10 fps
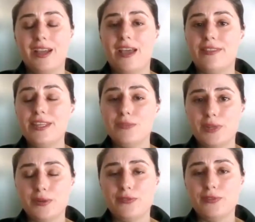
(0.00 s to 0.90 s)
And these
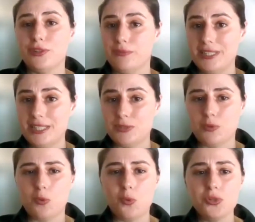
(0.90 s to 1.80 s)
peer review committees
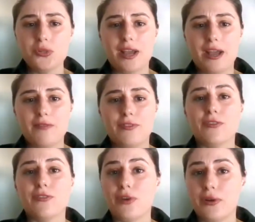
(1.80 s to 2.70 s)
will also have the
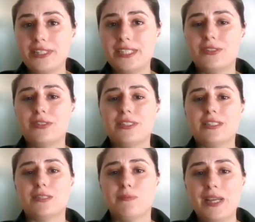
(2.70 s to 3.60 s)
authority to
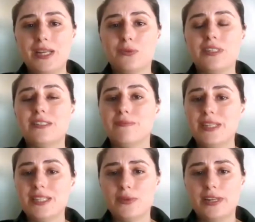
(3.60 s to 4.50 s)
suspend or
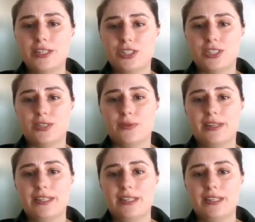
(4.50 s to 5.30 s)
dismiss religious